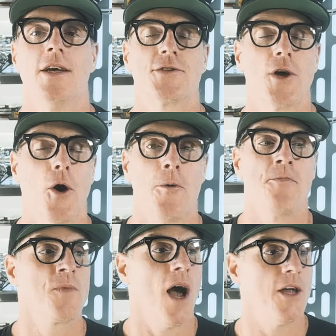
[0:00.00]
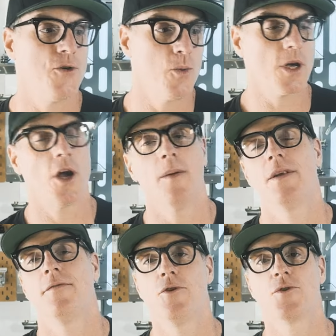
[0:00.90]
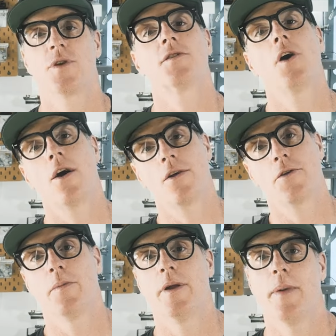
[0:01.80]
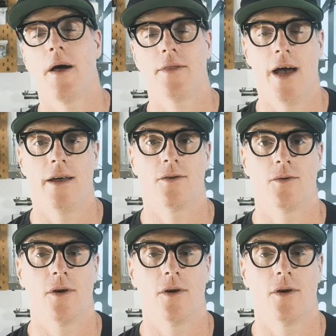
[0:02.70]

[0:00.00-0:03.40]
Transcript: So I do want to come into Fusion and talk a little bit about that.